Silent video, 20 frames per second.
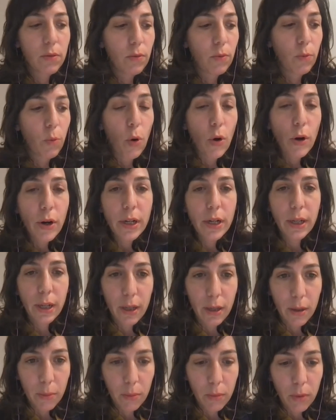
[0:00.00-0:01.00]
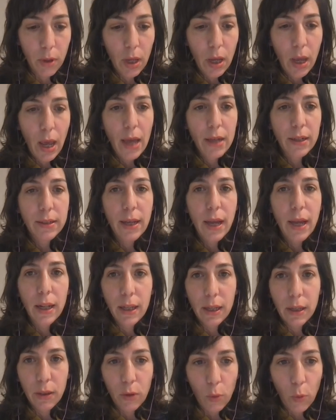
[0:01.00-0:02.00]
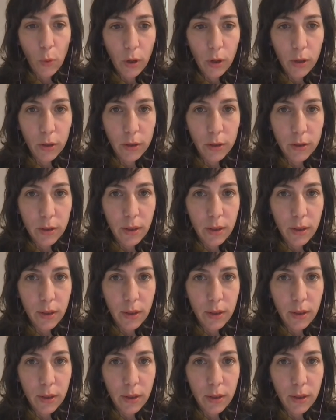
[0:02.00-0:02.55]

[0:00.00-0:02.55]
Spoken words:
warning him and telling the world